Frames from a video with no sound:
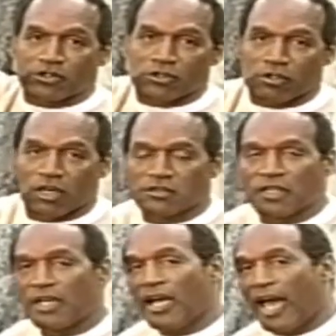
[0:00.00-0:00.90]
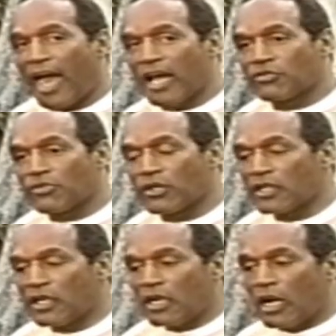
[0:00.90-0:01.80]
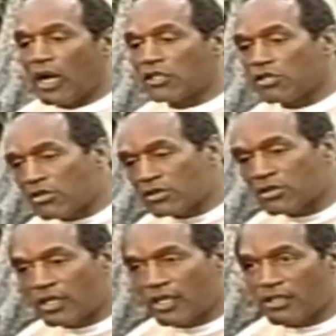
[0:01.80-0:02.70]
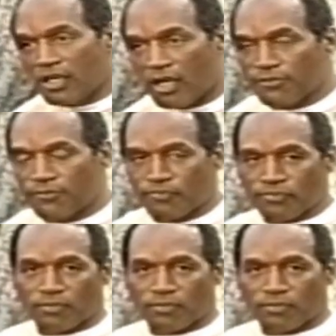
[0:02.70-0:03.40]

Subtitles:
which is across Ashford. Curiously enough,